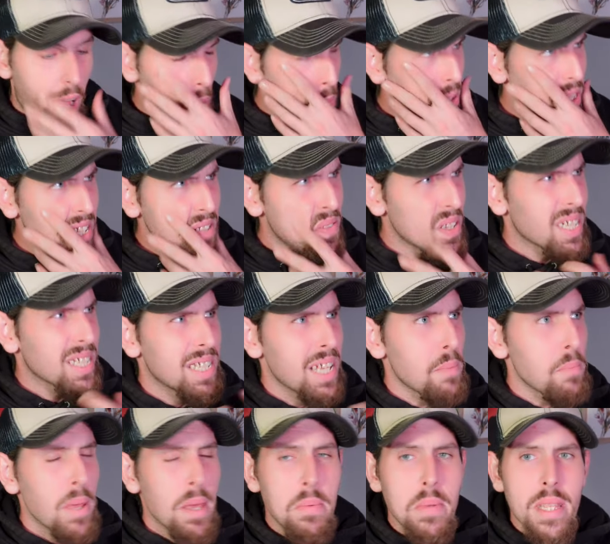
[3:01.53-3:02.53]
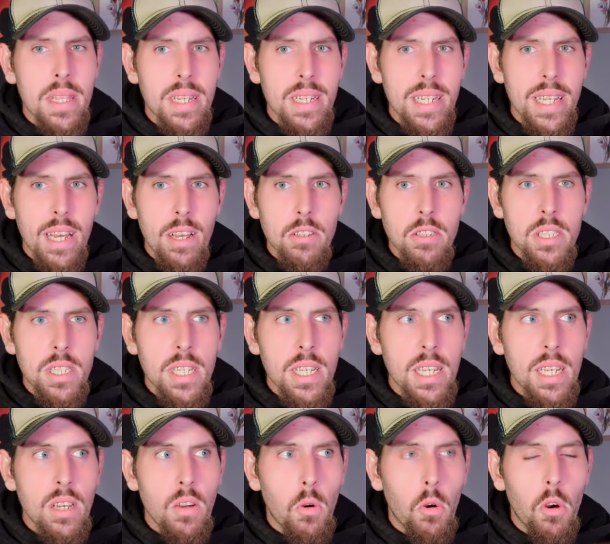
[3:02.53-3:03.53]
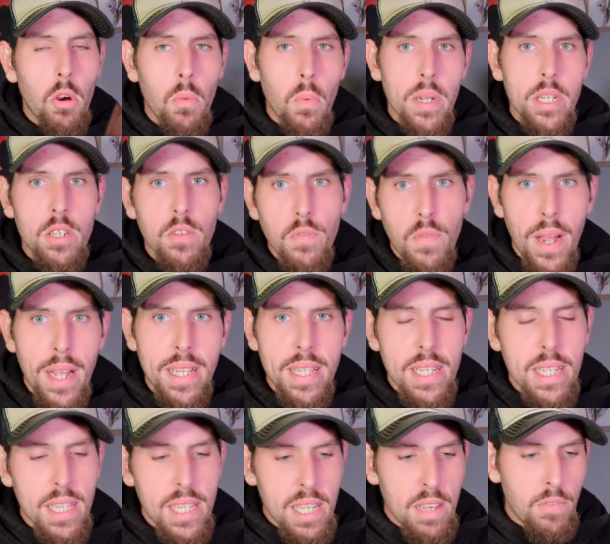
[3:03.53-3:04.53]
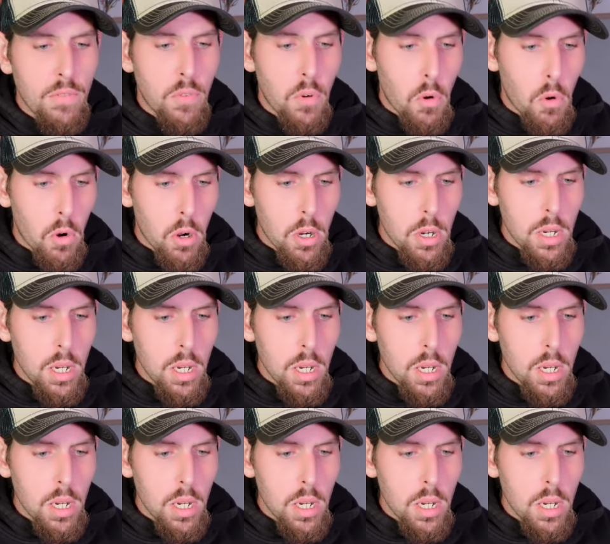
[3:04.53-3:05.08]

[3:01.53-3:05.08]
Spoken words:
believe except maybe in the DLC or when you fight the Elite Four.